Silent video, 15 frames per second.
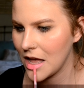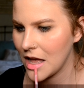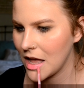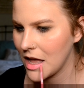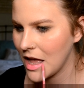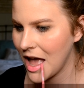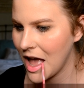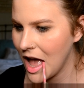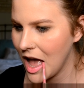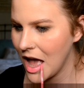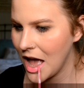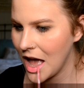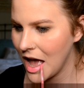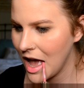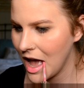
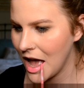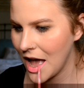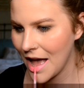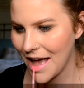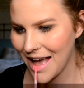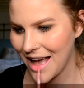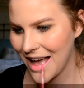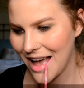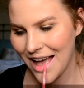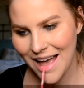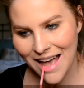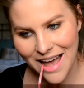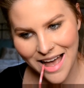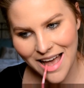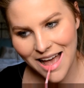
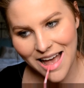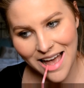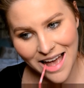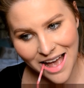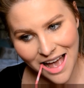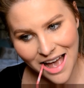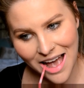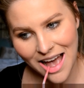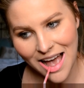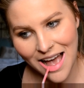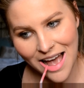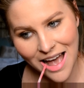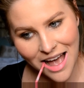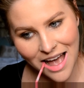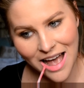
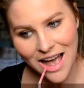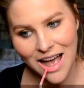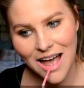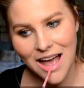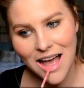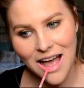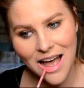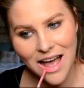Nothing is said.